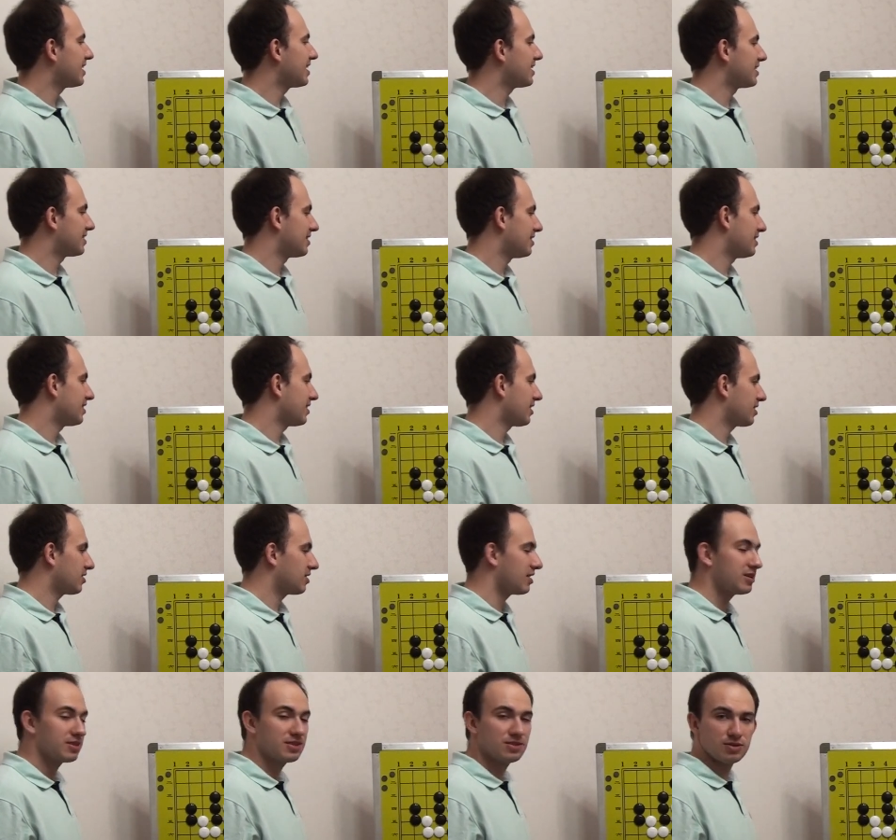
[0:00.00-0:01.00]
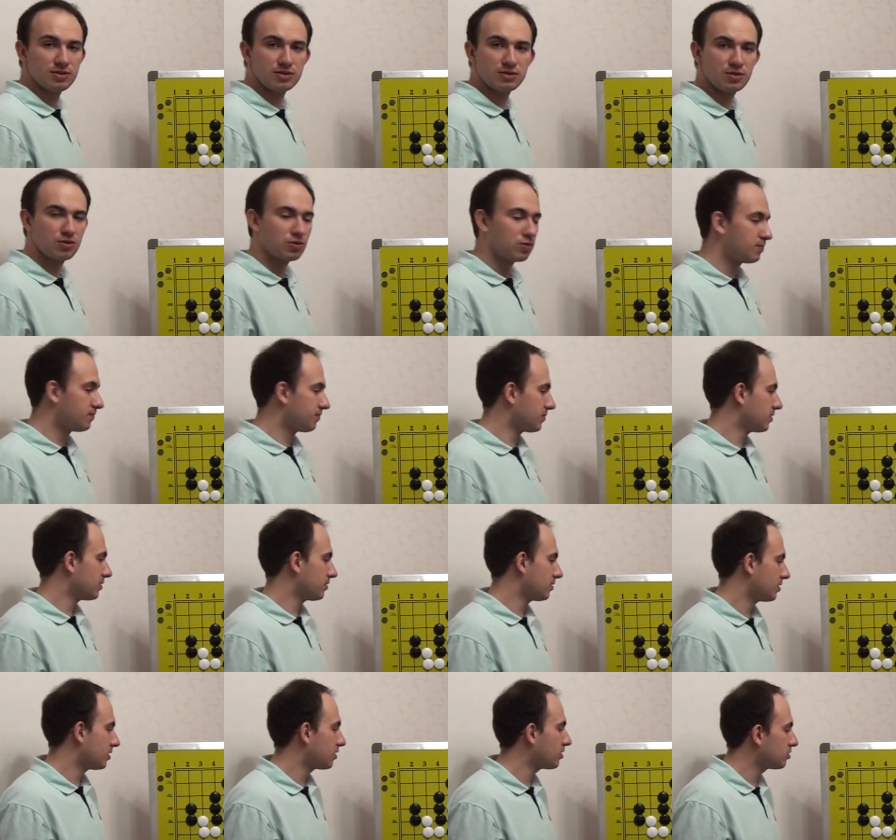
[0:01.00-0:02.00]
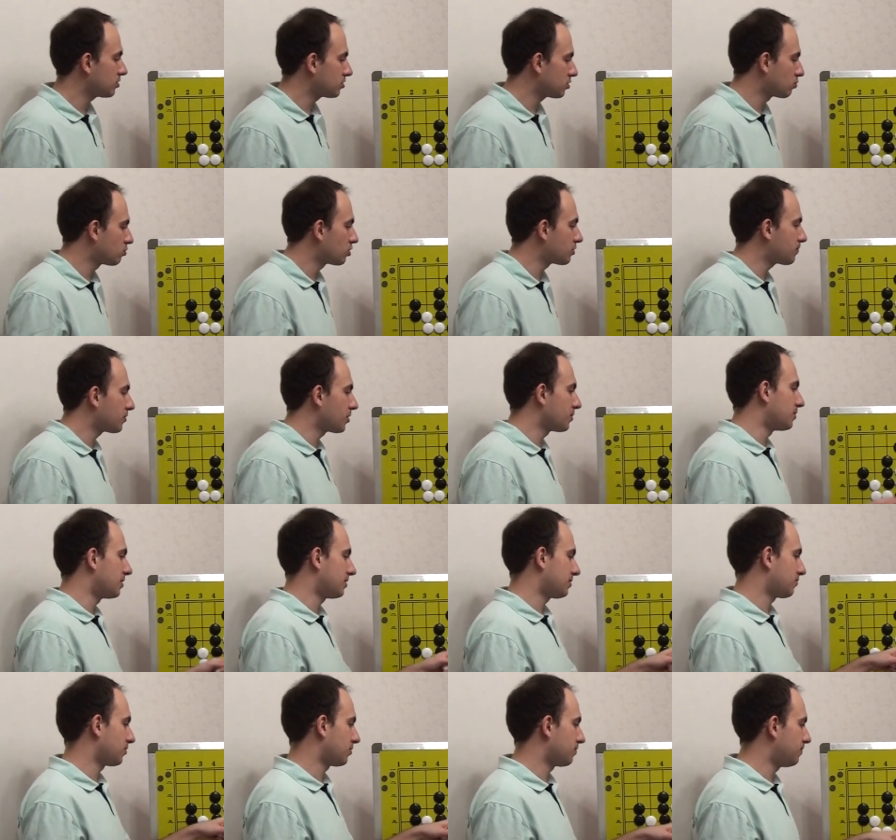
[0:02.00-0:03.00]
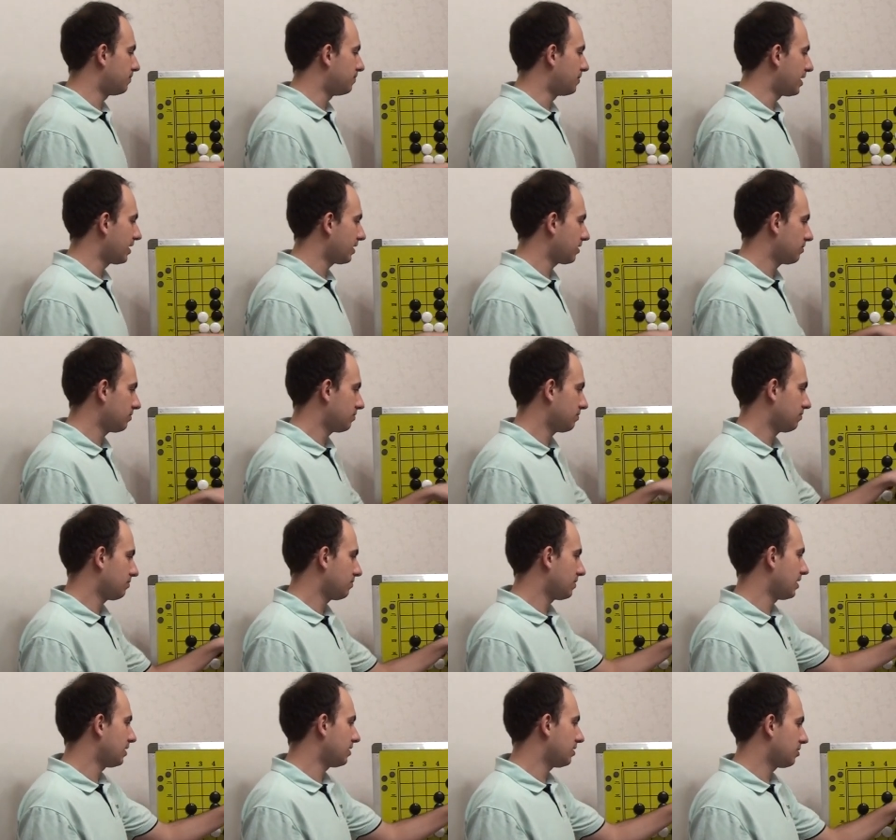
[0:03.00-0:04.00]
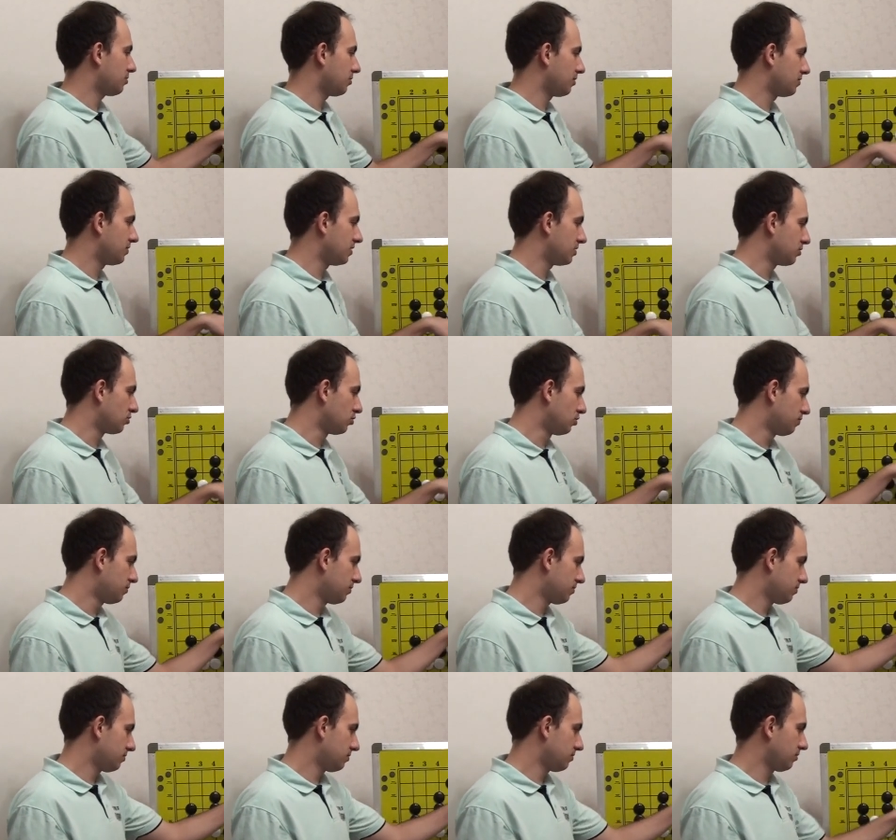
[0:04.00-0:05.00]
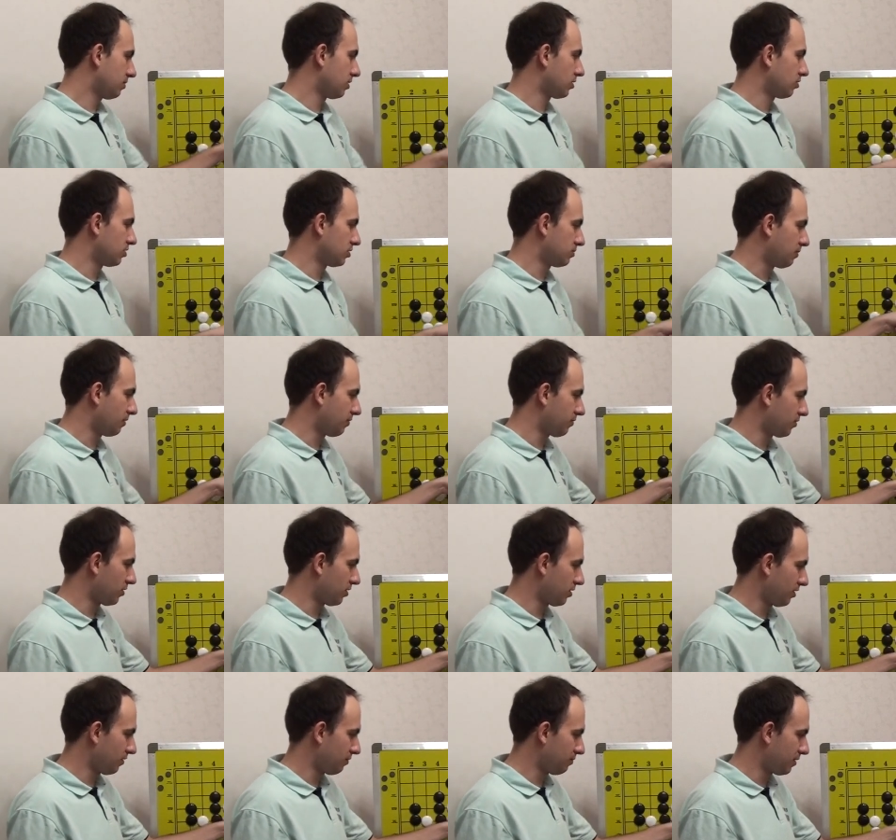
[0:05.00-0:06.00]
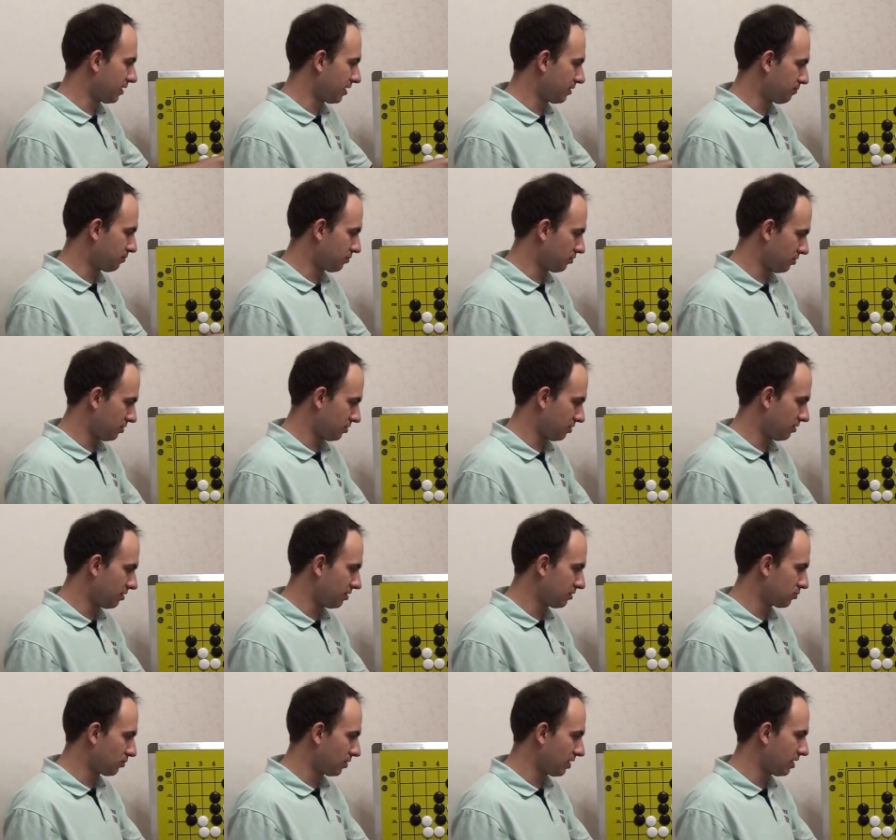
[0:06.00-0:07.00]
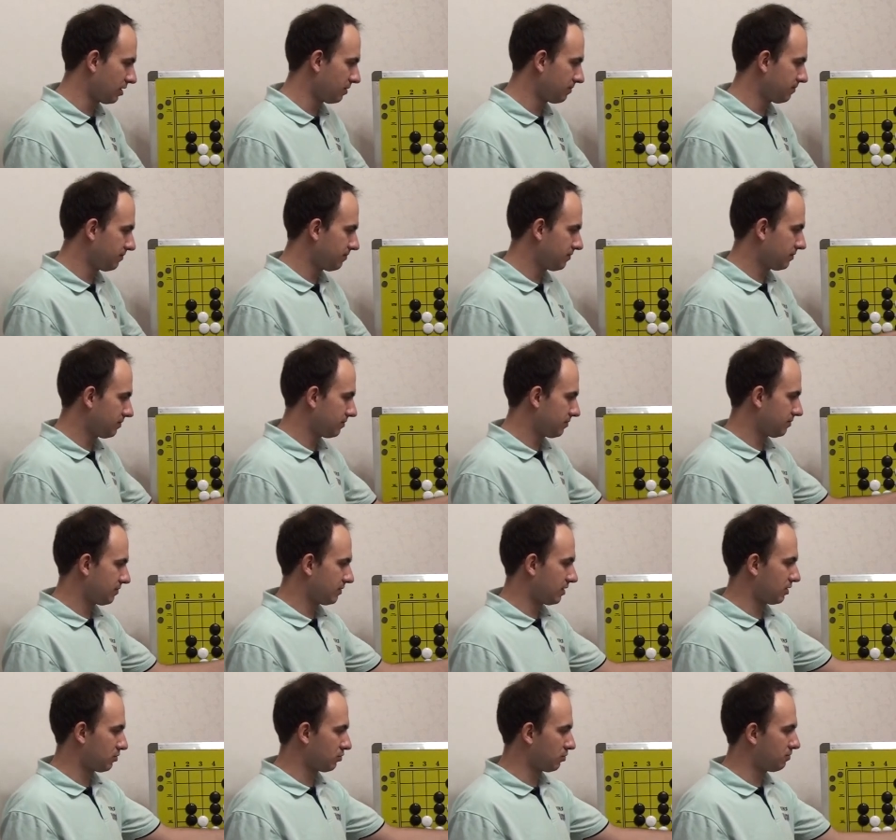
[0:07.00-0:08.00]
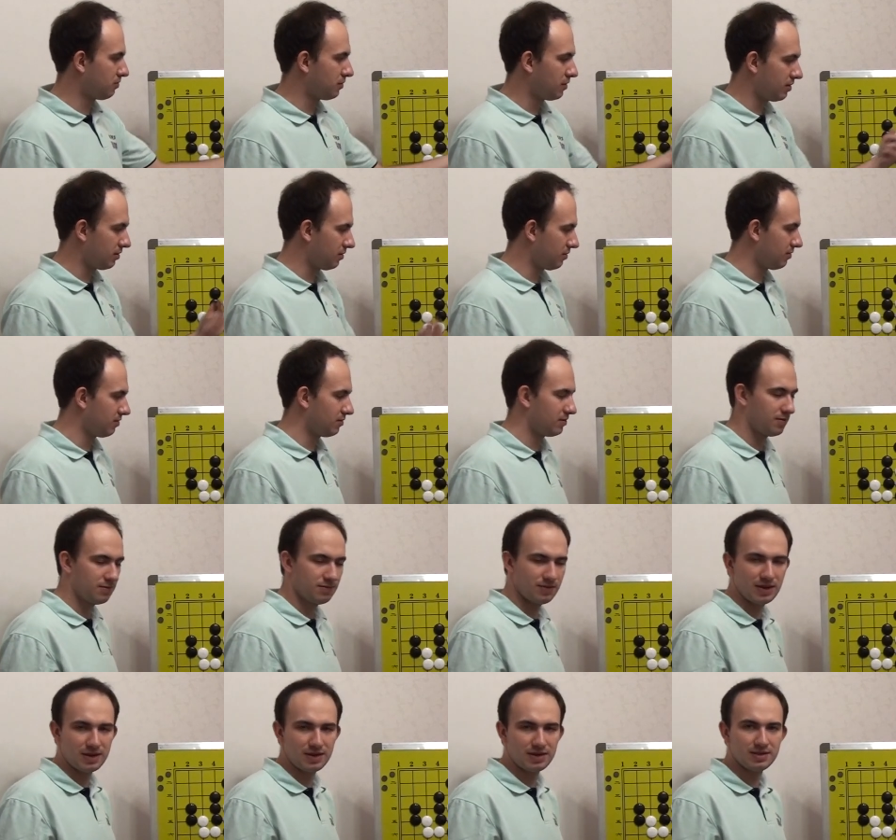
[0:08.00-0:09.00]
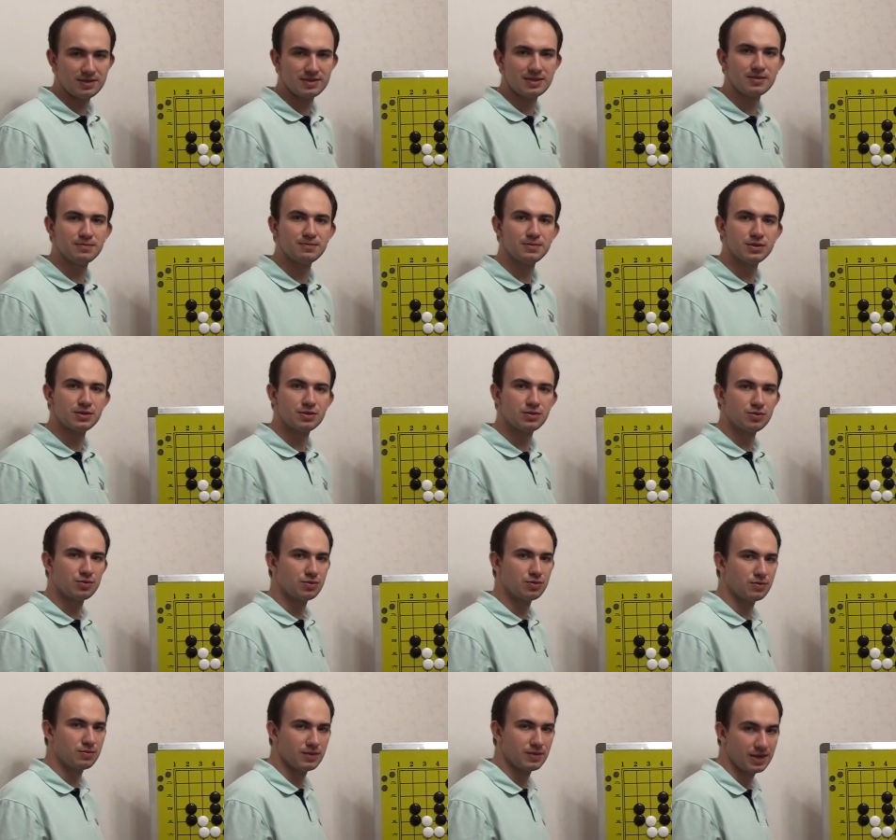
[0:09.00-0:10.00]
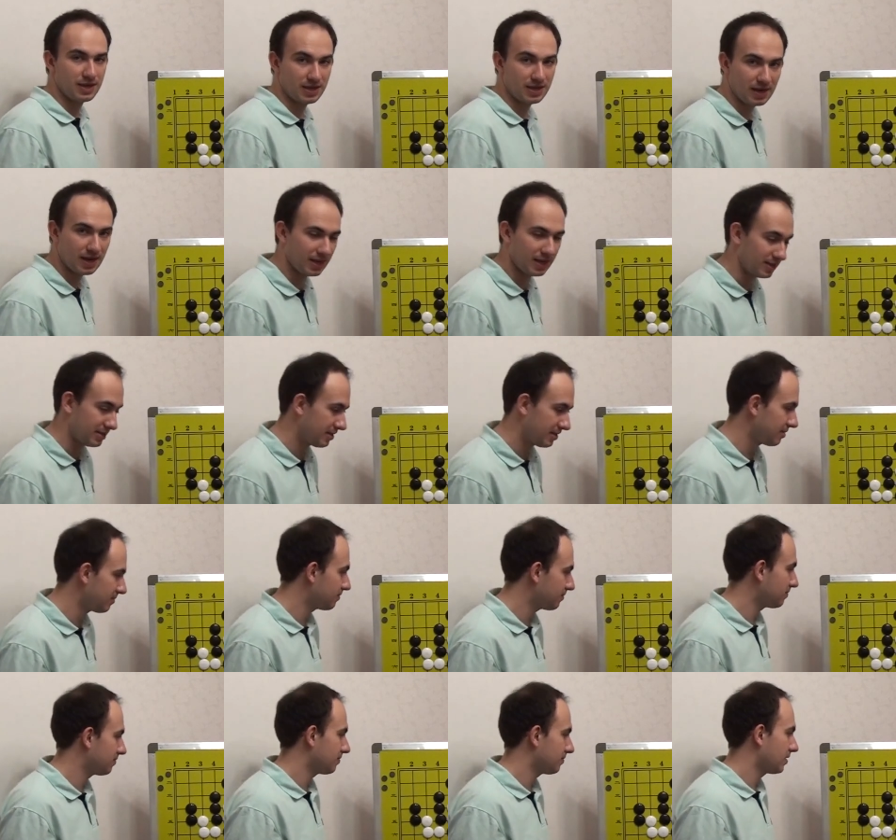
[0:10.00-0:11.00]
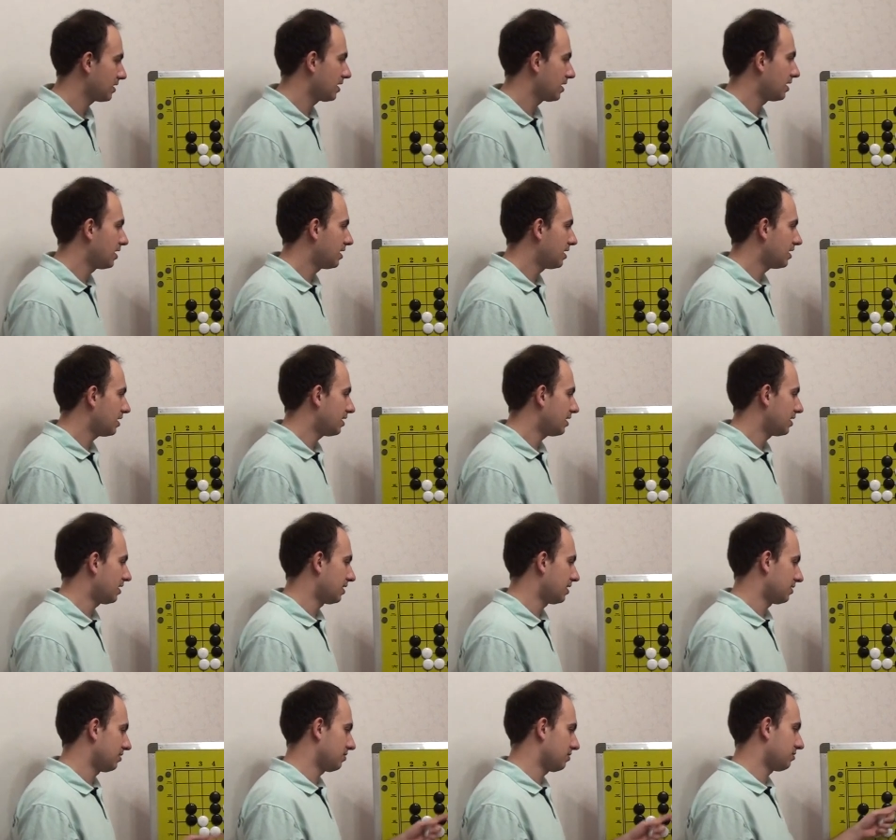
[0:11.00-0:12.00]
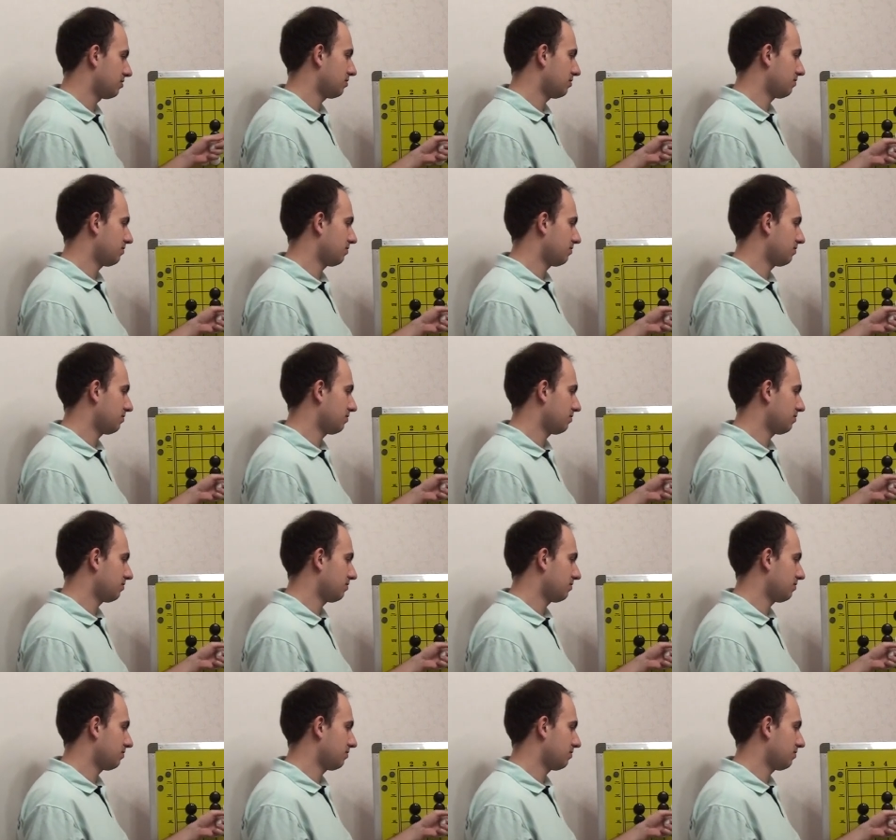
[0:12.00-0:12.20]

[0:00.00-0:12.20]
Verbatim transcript: yeah, like there is also there are also more problems for black later with this group because before if black pushed this way, it would be very simple to make eyes, and